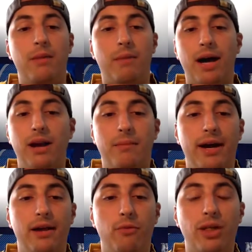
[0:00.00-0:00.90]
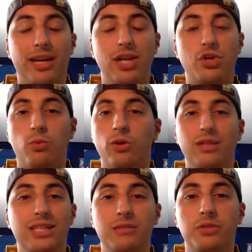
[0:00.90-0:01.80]
my
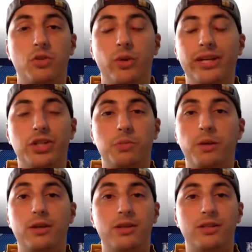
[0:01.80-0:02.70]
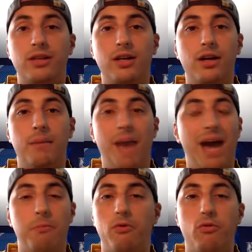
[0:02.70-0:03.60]
relegation-worthy teams of the week, just because a
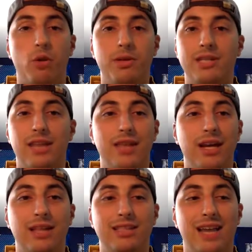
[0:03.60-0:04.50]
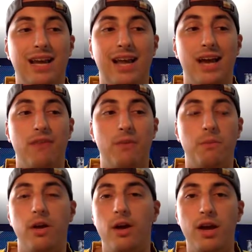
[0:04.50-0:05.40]
bad performance, I think, in the second half. And
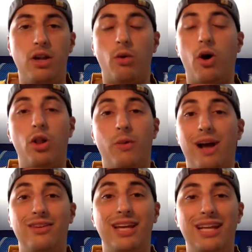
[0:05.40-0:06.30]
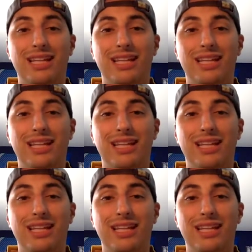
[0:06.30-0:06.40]
all around.